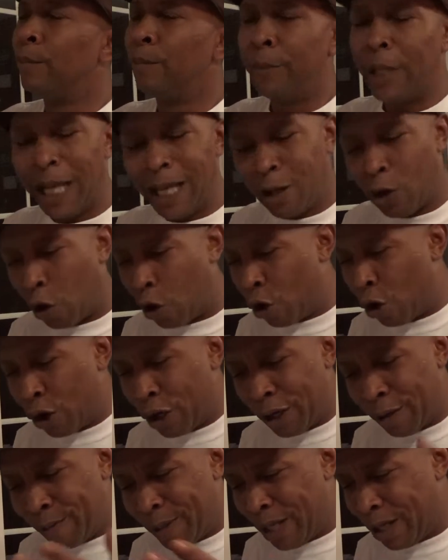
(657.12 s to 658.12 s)
they
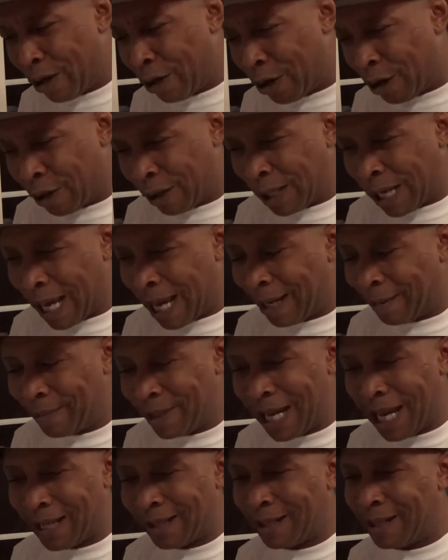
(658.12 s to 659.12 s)
caught him and all that.
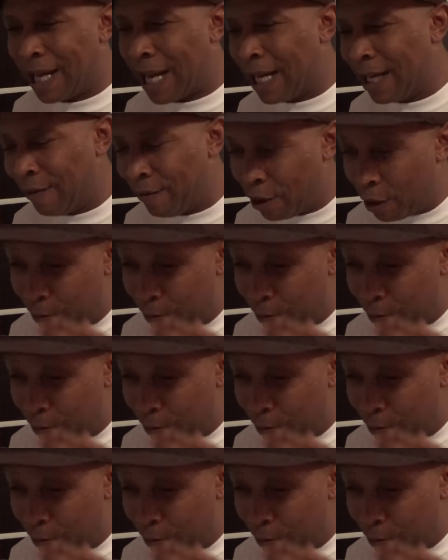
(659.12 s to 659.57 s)
That's not even